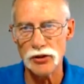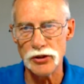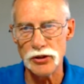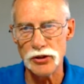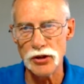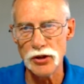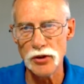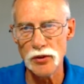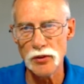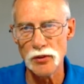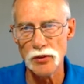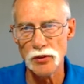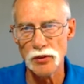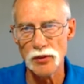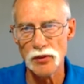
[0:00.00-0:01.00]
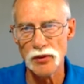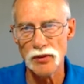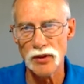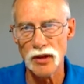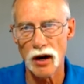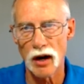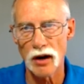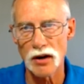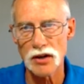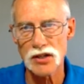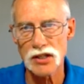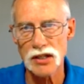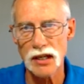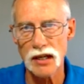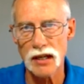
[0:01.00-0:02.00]
do the R
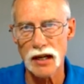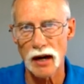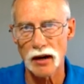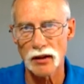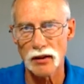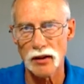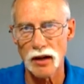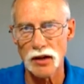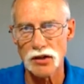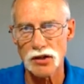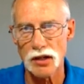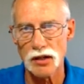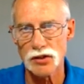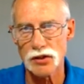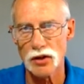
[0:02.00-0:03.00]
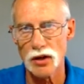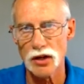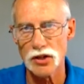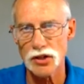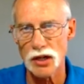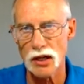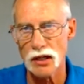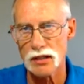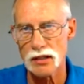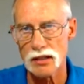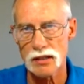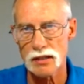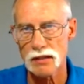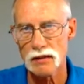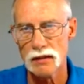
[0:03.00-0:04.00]
C calculation, it's going to change.
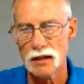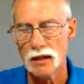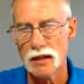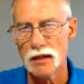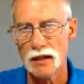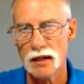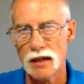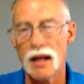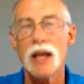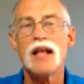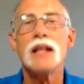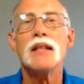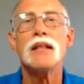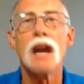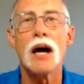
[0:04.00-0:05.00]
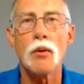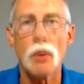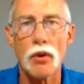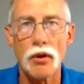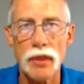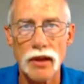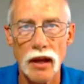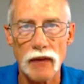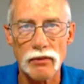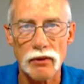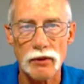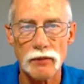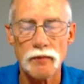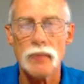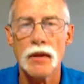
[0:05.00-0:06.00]
Not worth the effort.
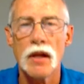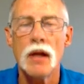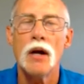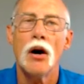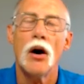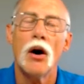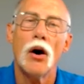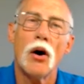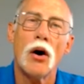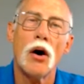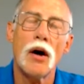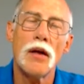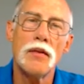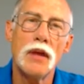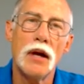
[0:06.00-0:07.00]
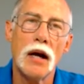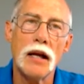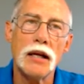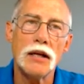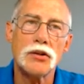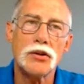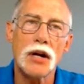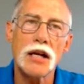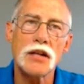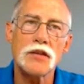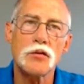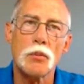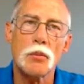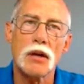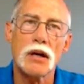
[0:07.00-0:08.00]
On a
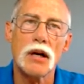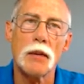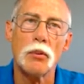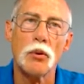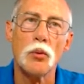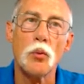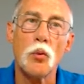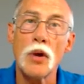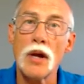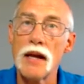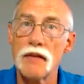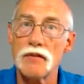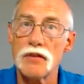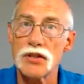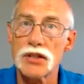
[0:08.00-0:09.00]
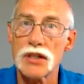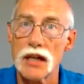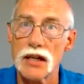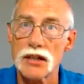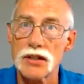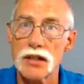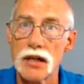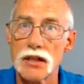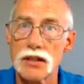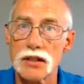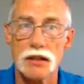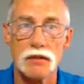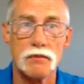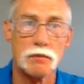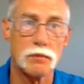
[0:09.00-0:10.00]
transformer coupled, we have discussed this in
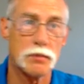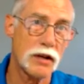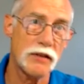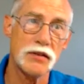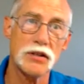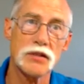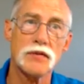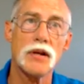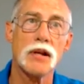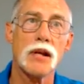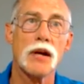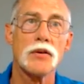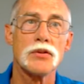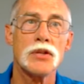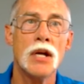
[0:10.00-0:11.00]
previous videos,